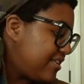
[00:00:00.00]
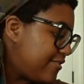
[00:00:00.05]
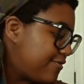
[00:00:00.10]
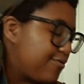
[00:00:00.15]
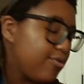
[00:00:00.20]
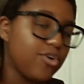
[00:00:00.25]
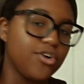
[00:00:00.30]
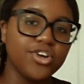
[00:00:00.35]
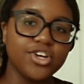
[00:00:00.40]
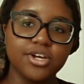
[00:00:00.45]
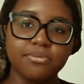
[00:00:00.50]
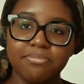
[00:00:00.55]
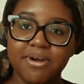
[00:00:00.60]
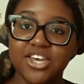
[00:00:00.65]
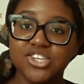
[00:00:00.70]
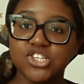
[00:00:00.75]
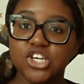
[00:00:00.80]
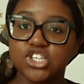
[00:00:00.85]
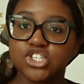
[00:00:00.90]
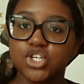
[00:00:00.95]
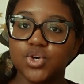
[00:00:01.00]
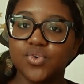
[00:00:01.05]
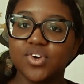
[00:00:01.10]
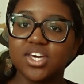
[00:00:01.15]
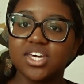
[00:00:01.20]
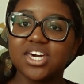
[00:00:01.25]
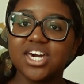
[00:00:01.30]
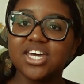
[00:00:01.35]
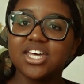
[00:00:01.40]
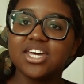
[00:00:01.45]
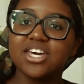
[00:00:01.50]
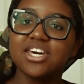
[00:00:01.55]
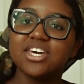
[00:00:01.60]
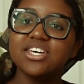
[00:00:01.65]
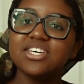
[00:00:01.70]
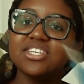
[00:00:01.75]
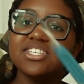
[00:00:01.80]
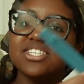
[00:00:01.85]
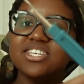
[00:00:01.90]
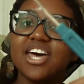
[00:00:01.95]
for your basic sewing kit
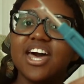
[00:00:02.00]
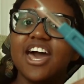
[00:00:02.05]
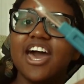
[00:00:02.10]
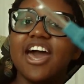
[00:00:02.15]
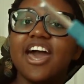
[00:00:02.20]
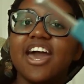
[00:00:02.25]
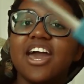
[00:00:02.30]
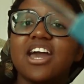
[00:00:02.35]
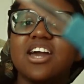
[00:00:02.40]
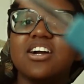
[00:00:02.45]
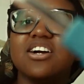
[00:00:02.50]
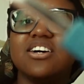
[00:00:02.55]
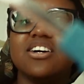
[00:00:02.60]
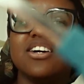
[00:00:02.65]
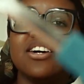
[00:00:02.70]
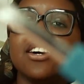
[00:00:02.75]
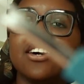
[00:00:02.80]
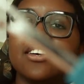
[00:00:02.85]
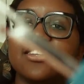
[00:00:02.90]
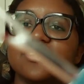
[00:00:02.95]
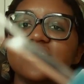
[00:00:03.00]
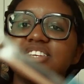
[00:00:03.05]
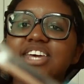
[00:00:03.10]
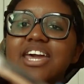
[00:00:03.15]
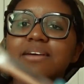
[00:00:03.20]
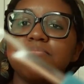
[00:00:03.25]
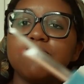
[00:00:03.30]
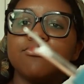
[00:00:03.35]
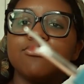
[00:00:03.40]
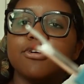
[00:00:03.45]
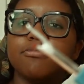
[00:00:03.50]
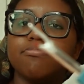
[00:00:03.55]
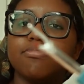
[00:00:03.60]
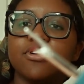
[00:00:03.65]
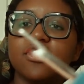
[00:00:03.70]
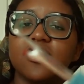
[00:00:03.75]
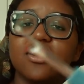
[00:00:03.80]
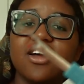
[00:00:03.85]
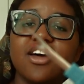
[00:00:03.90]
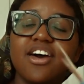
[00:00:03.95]
is a seam
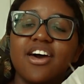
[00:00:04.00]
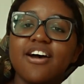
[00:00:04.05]
ripper.